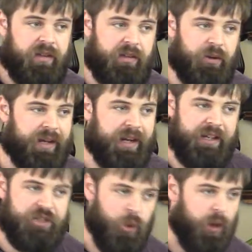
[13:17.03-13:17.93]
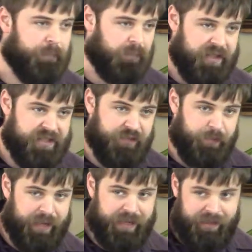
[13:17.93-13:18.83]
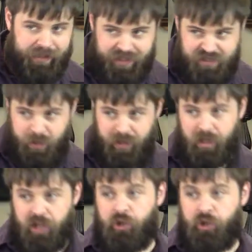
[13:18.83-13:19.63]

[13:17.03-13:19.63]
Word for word: You don't get any joy and blessing from being in God's will,